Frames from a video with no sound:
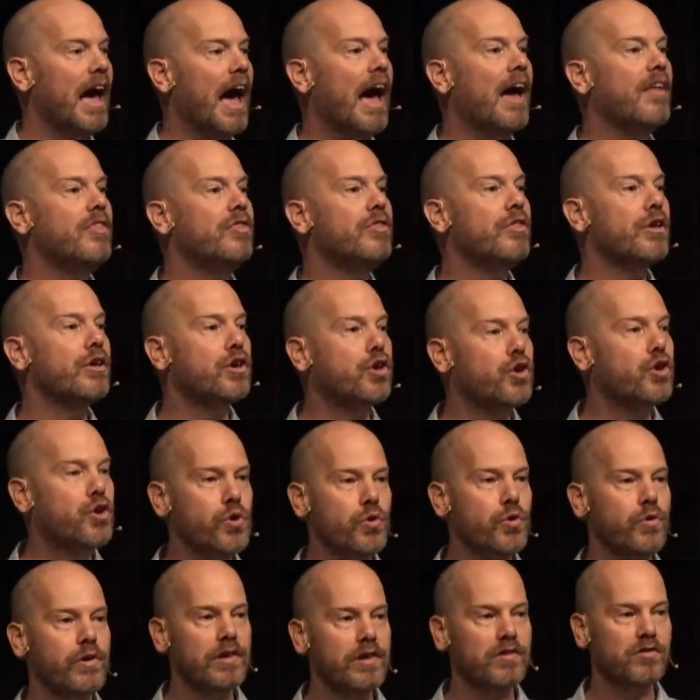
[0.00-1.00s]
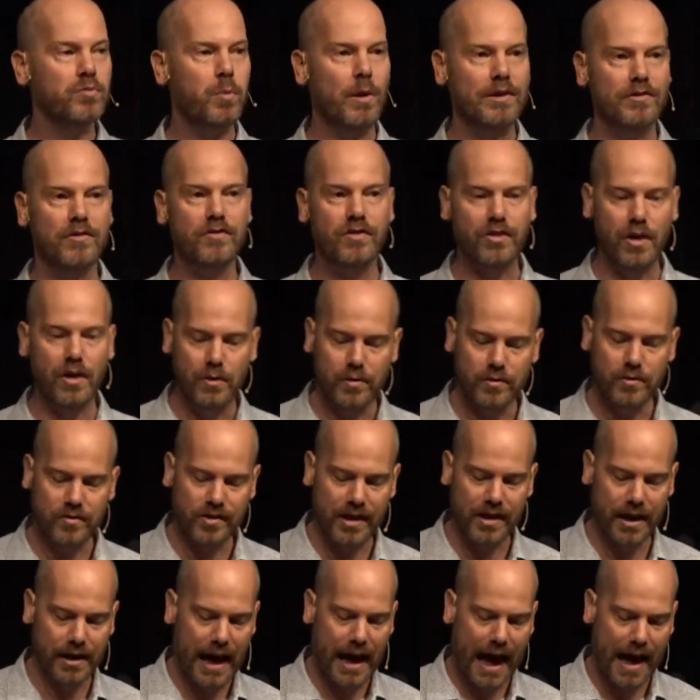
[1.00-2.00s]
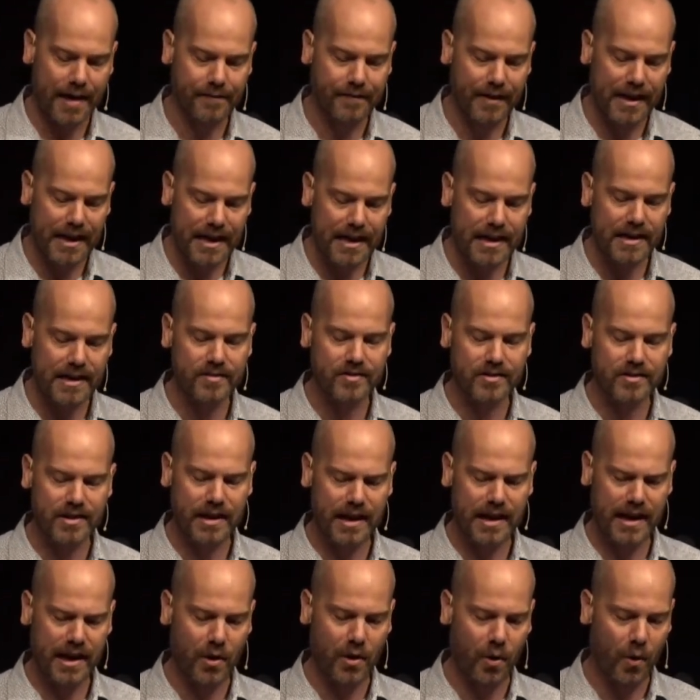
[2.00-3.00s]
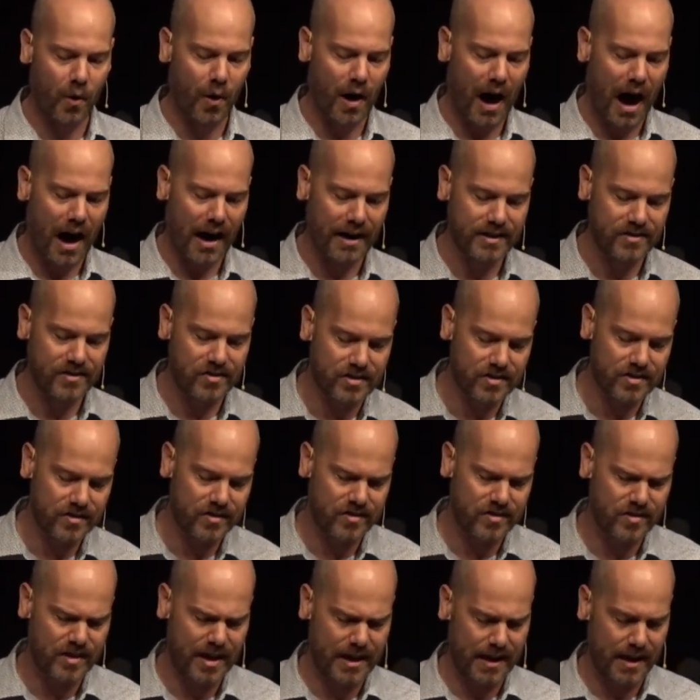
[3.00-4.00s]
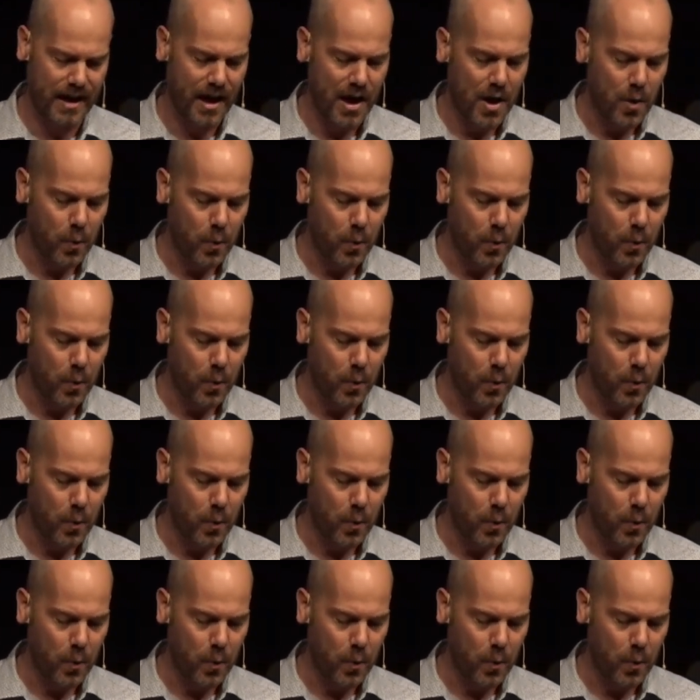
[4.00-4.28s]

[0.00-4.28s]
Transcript: and the curious ones, those that have ears to hear or eyes to see,